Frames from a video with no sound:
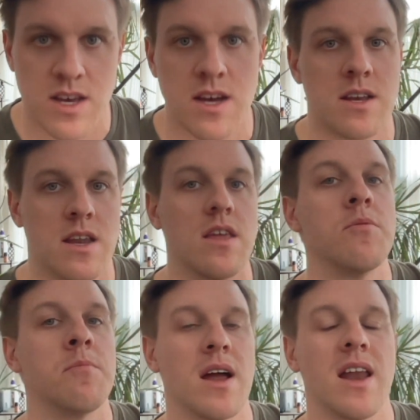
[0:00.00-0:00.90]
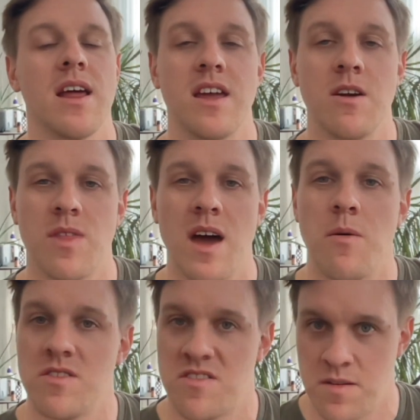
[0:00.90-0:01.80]
and you might hear that
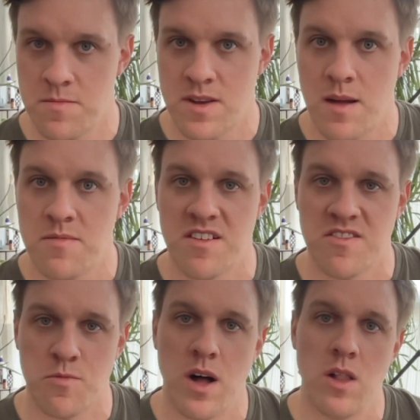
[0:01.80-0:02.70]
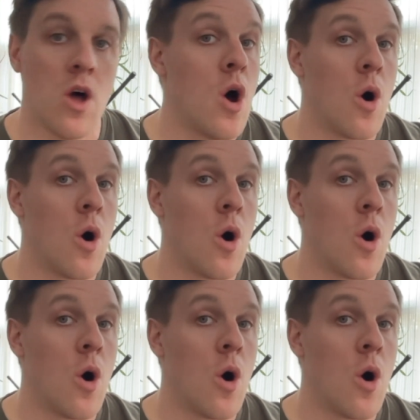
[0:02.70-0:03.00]
one sometimes as well.